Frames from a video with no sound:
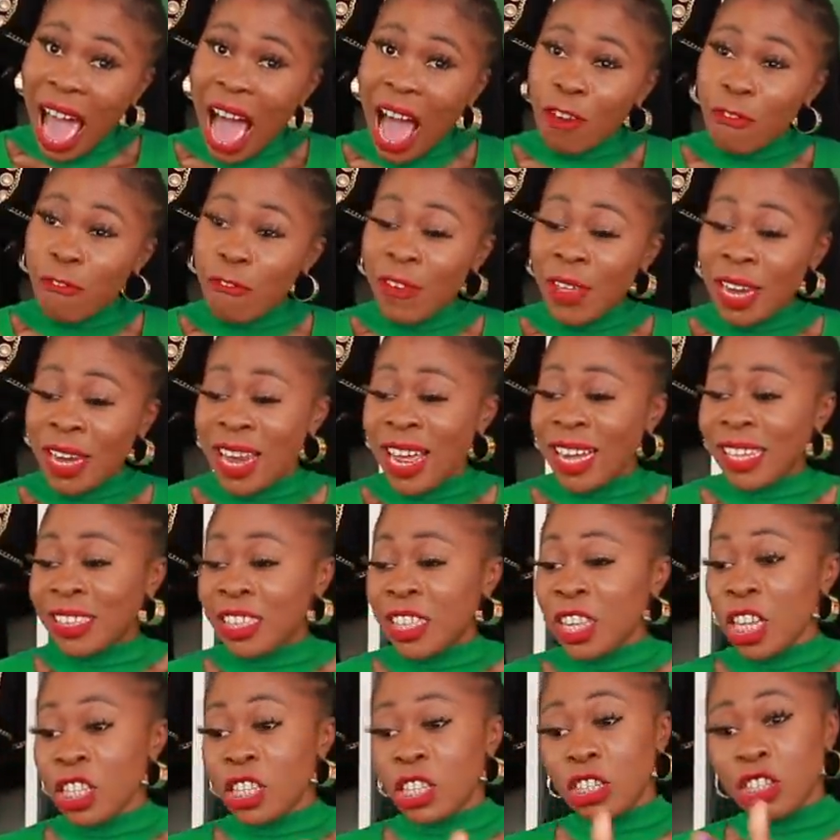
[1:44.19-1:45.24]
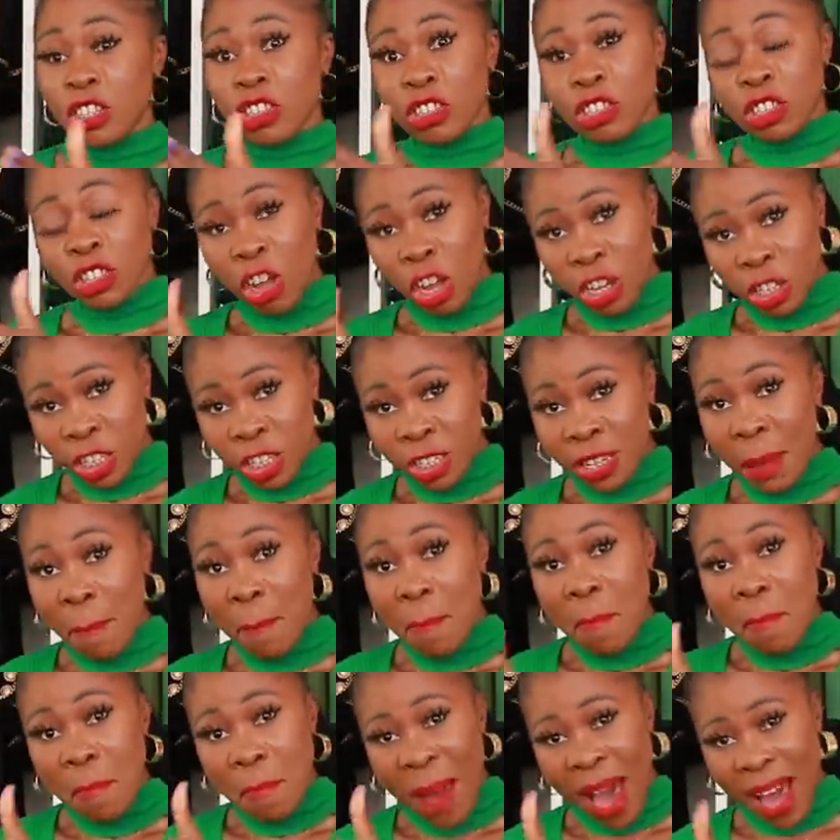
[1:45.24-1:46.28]
I feel like they study
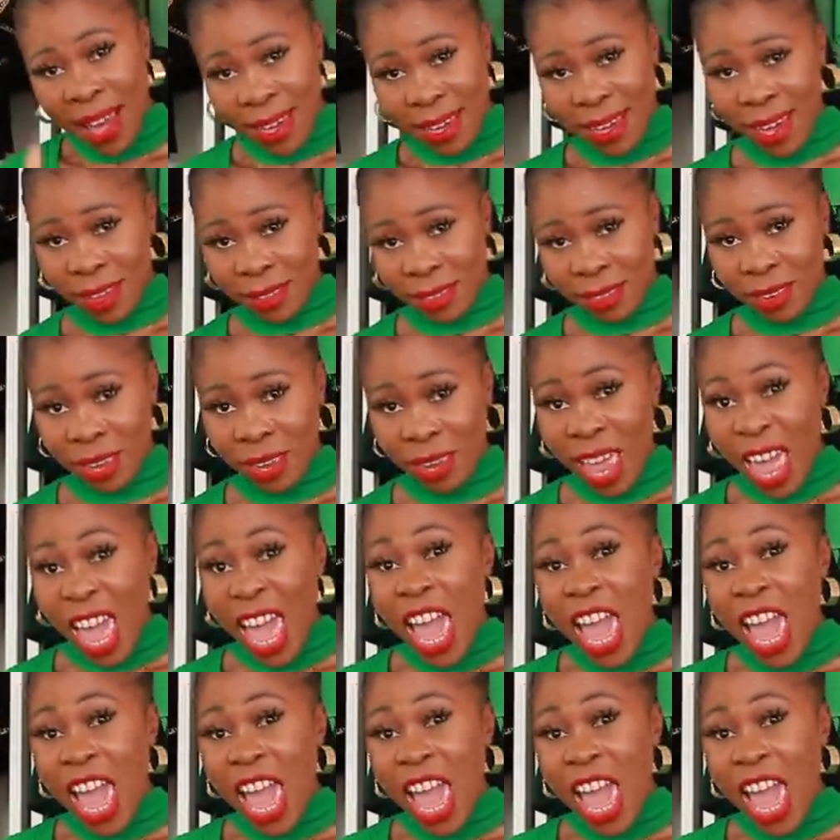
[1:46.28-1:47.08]
the market